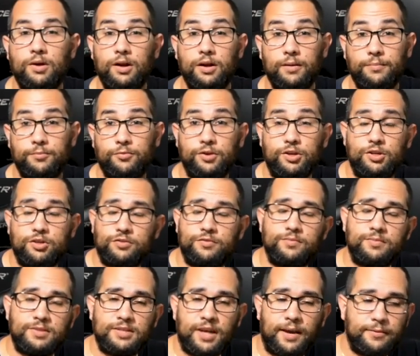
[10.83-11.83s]
What up,
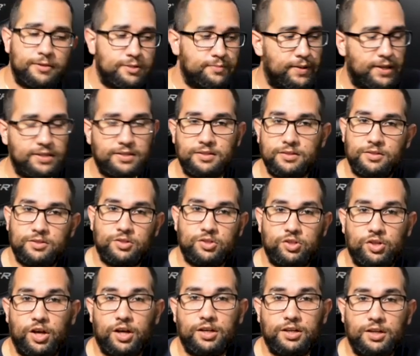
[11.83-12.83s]
creatures from cyberspace? This
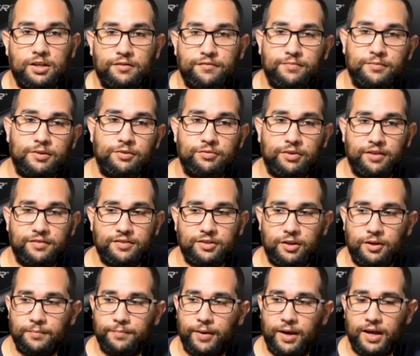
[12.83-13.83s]
is Jon here from the
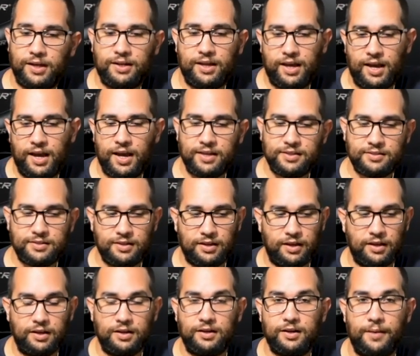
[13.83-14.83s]
GraveTalk
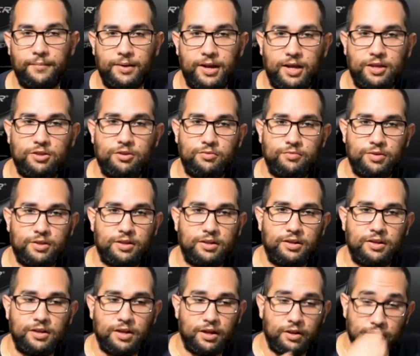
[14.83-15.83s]
Podcast, uh, coming at you
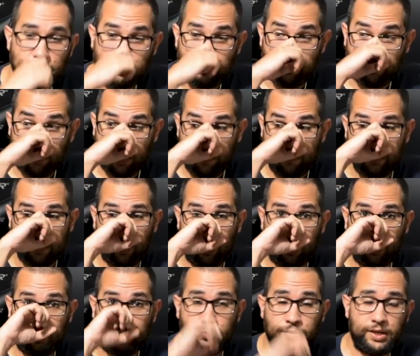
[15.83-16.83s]
with another
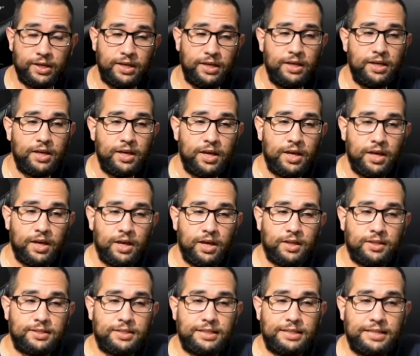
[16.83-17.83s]
GraveTalk Quickie.
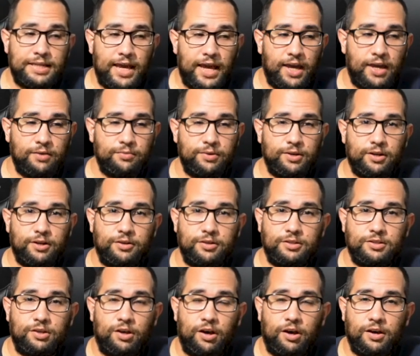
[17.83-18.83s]
Today, we are
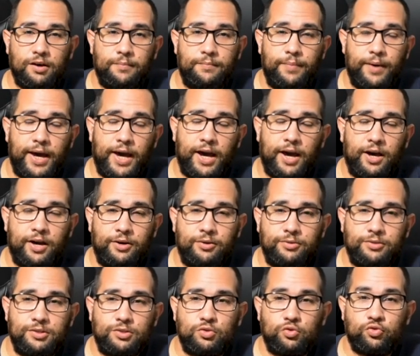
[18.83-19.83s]
going to talk
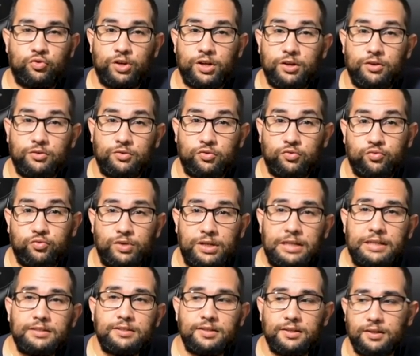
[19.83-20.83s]
about Trick 'r
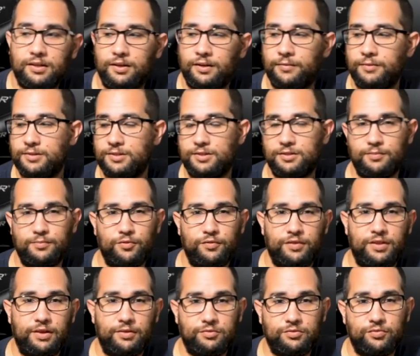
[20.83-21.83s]
Treat. Um, this is a
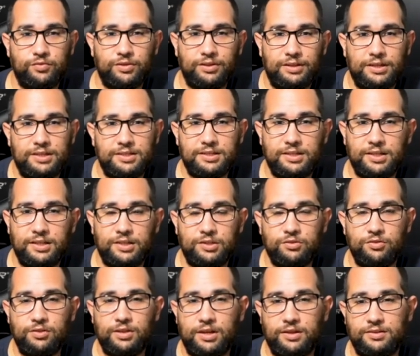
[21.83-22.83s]
movie that was released
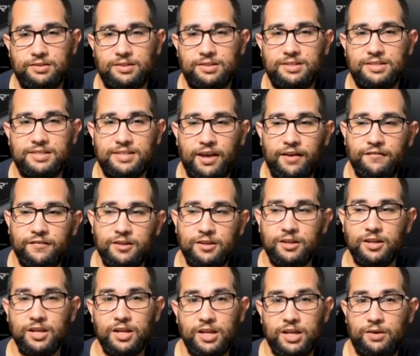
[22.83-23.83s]
in
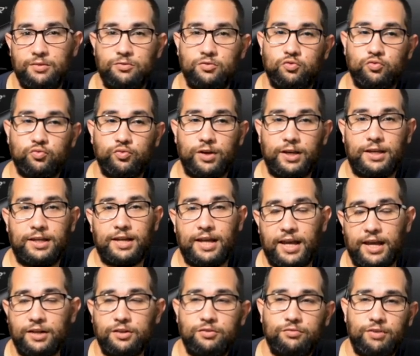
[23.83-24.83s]
2007. It was written
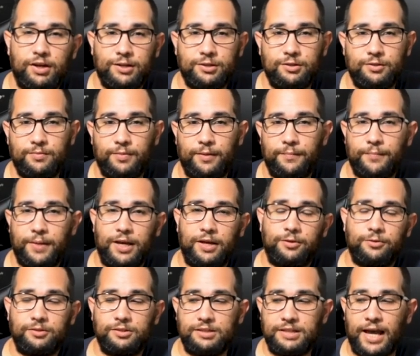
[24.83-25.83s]
and directed by
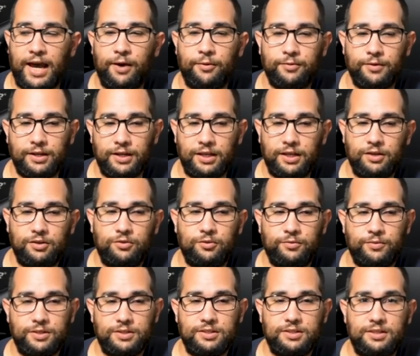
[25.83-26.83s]
Michael Dougherty,
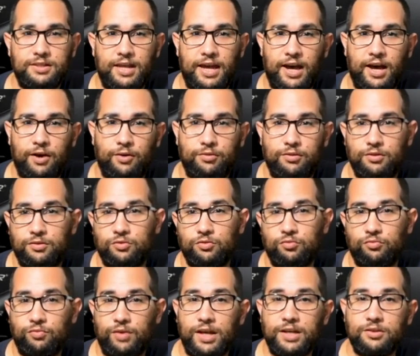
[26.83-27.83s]
who is now the
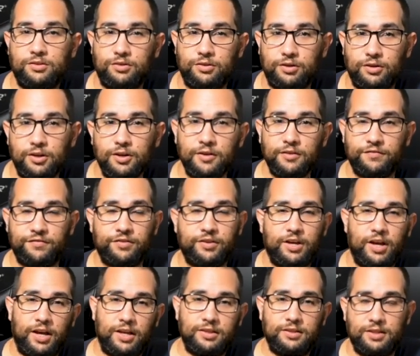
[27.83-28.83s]
director for
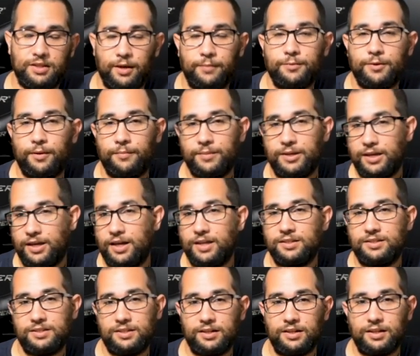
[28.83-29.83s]
God, the upcoming
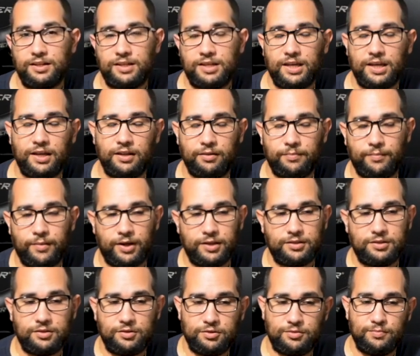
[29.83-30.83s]
Godzilla King of the
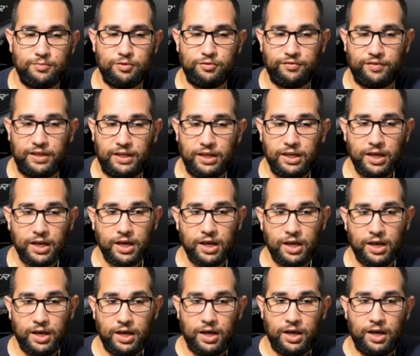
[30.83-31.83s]
Monsters movie.
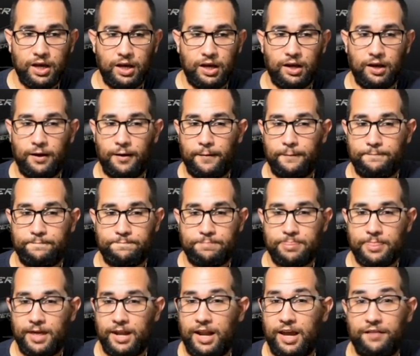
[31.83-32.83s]
Um,
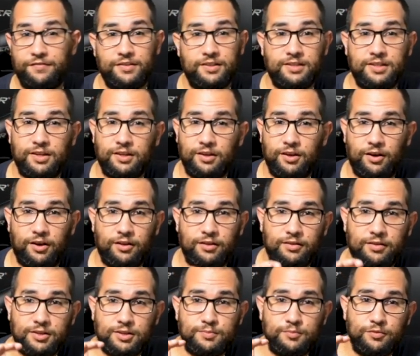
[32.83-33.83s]
and I have to tell
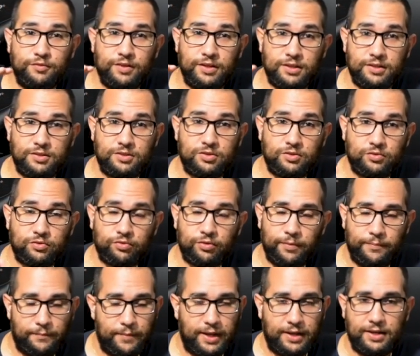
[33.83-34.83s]
y'all, this movie is
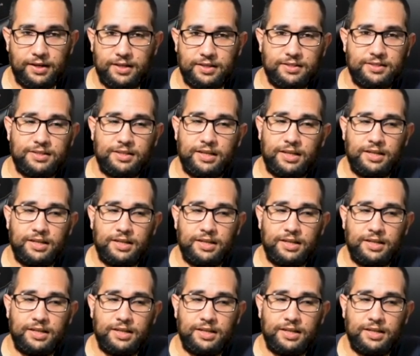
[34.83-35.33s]
tremendous.